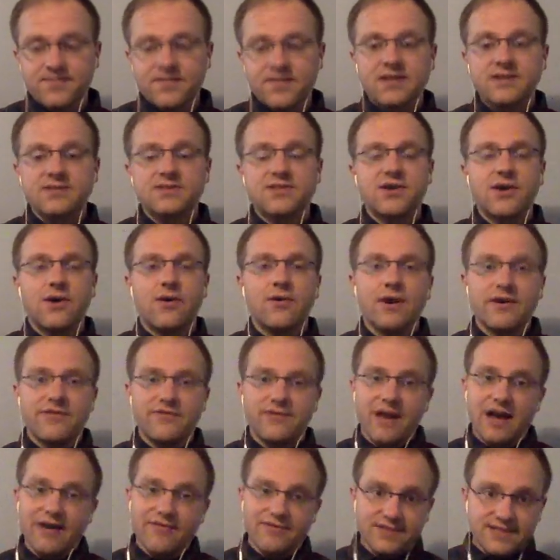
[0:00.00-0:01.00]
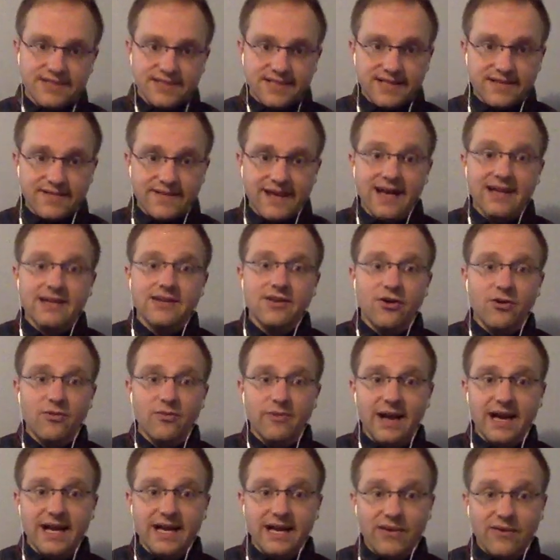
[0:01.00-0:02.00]
So if you haven't seen that, go
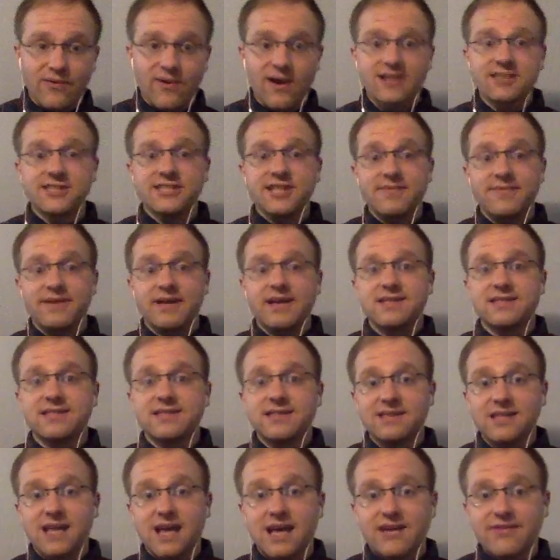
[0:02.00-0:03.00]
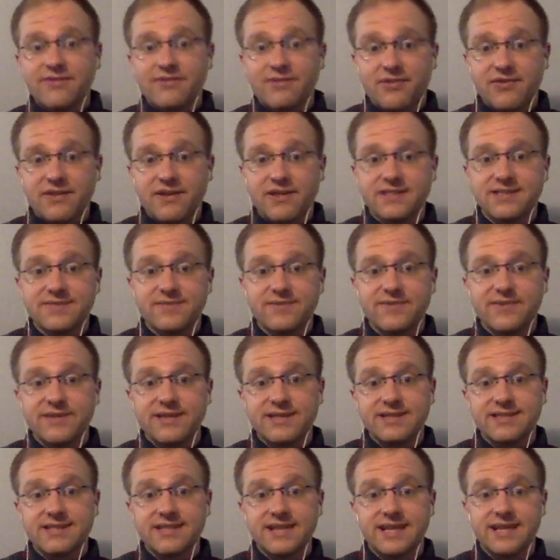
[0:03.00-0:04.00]
back and watch that because a lot of the things I'm going
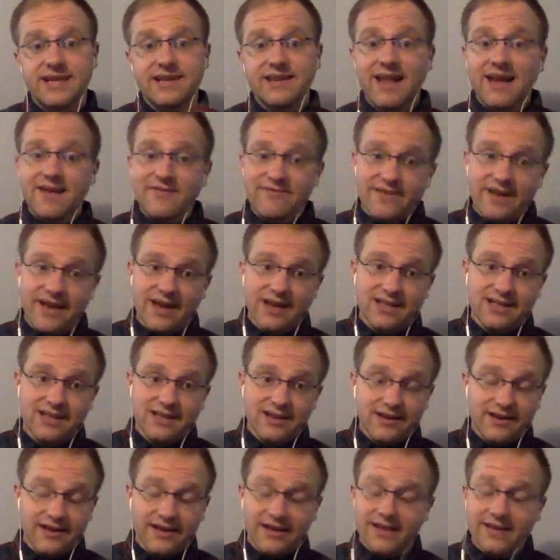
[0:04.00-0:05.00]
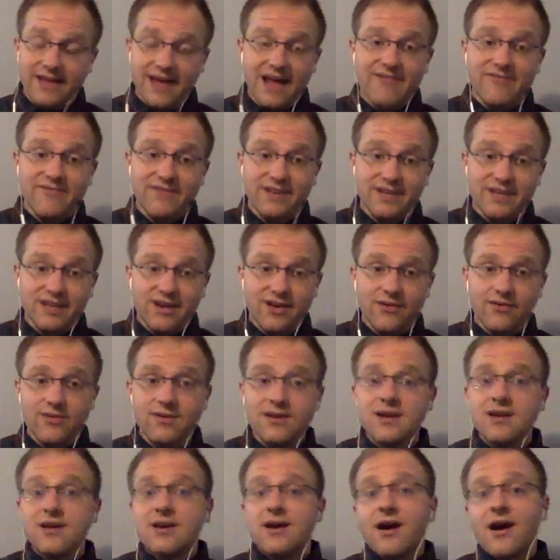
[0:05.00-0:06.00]
to say in that video
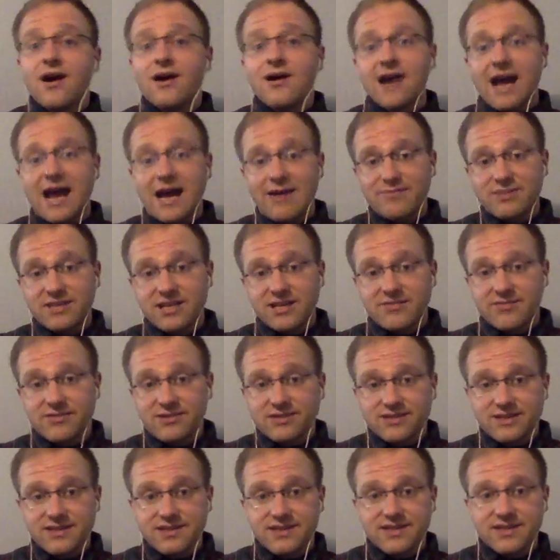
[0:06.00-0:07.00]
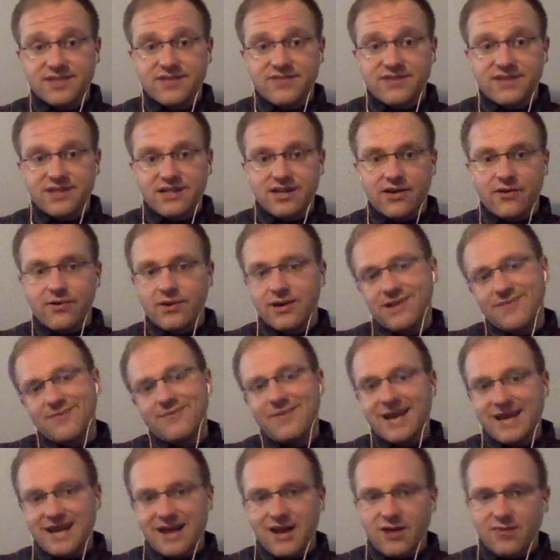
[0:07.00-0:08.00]
are applicable to this video, and it
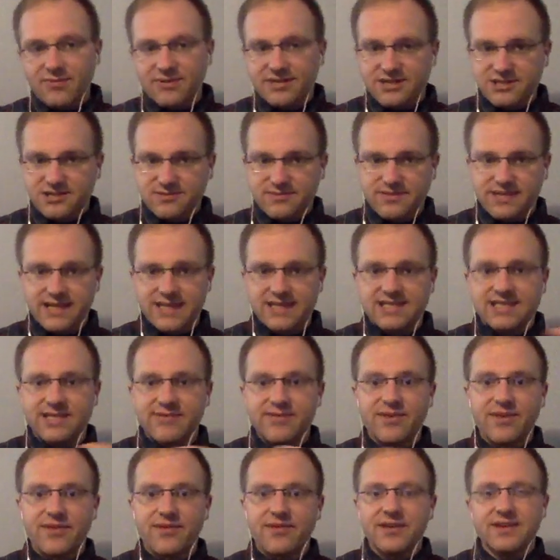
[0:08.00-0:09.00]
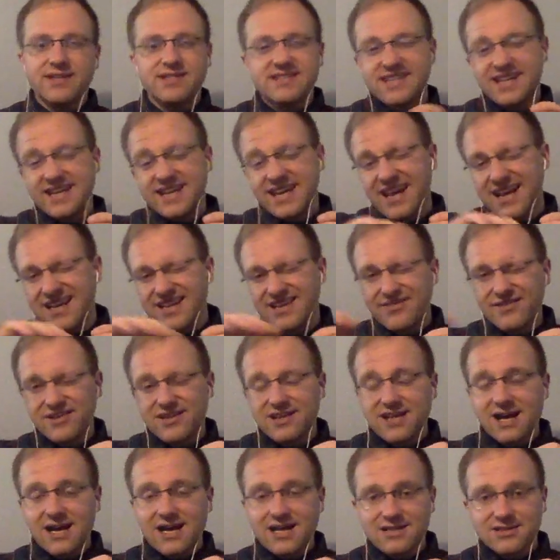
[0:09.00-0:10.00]
might help explain some of the things that I kind of
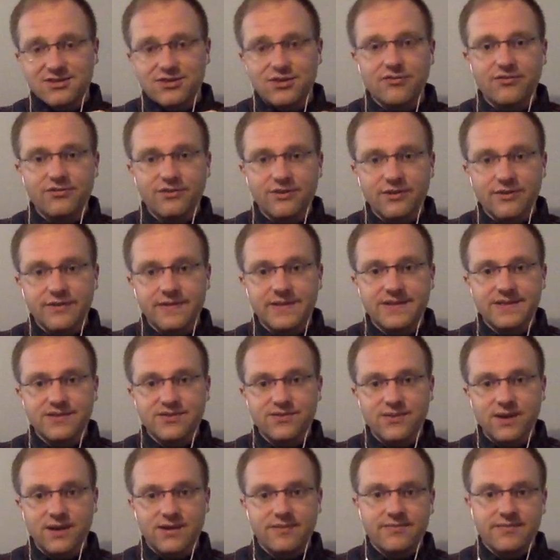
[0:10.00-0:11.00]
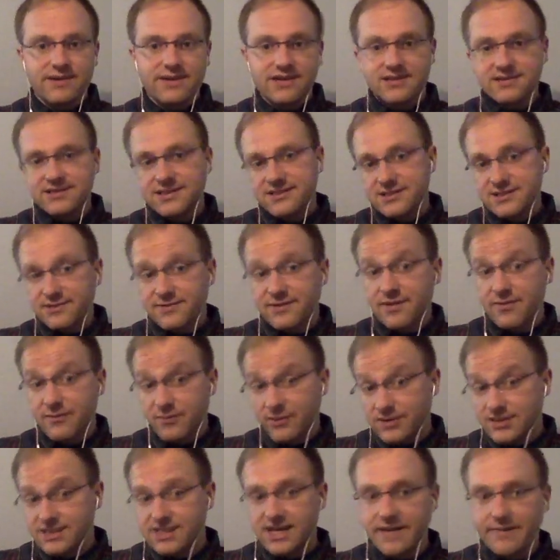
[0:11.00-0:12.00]
gloss over in this one because I spent
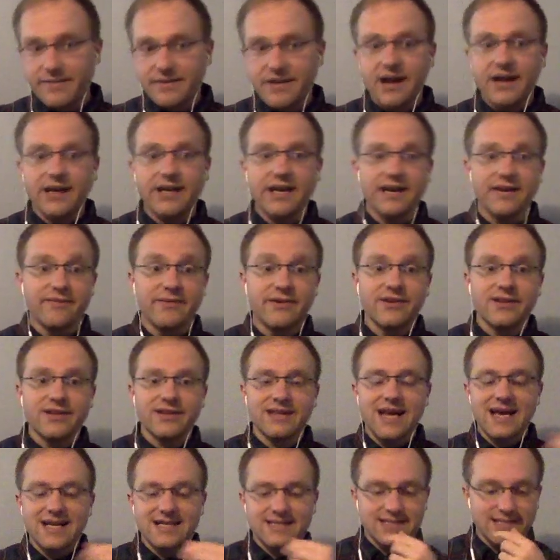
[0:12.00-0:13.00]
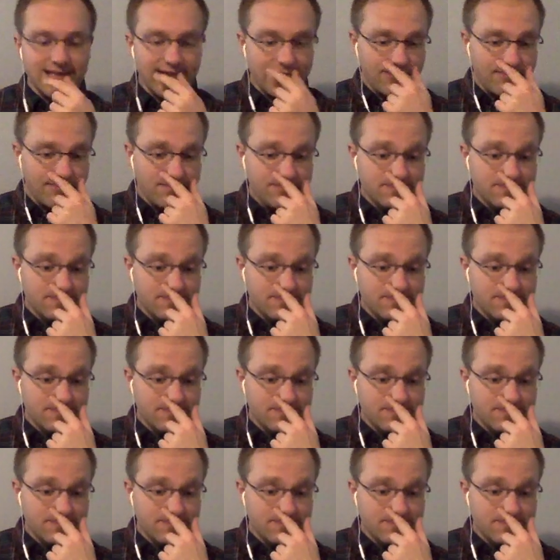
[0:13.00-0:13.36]
more time talking about it last time.